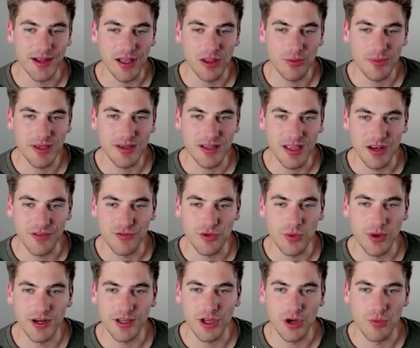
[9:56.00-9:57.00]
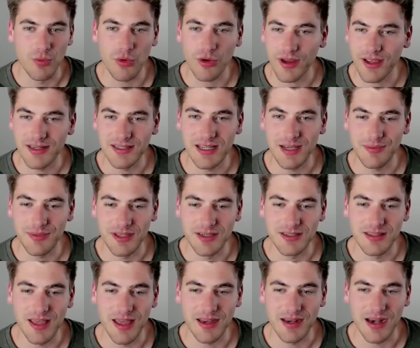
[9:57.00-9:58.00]
element, and if you wanna go more in depth
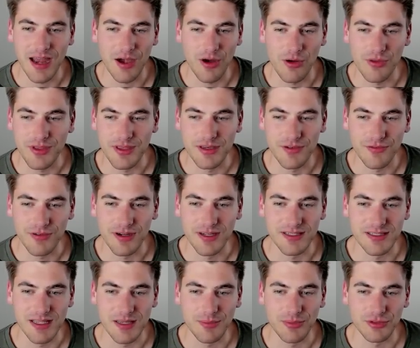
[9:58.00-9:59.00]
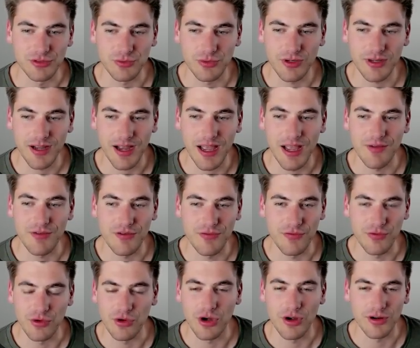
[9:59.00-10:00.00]
into that and how all the different examples work, I have a
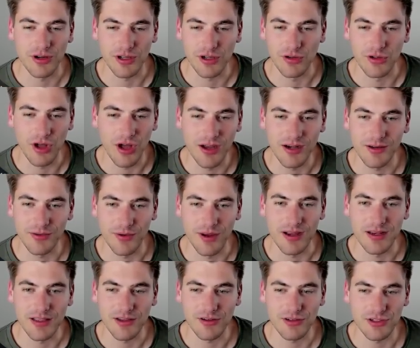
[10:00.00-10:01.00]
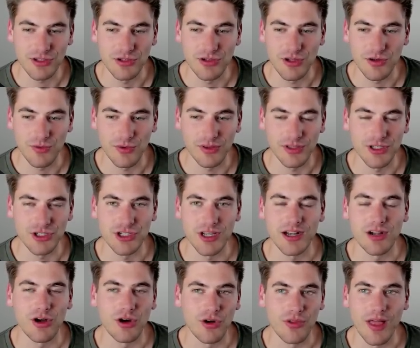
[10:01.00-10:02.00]
full article on it right here so you can really
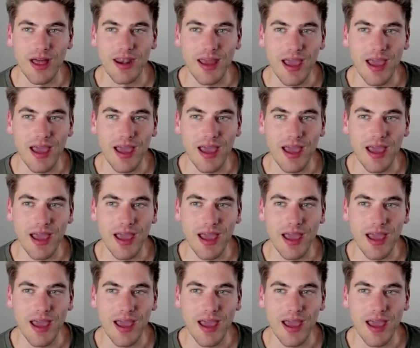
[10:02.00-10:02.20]
check all that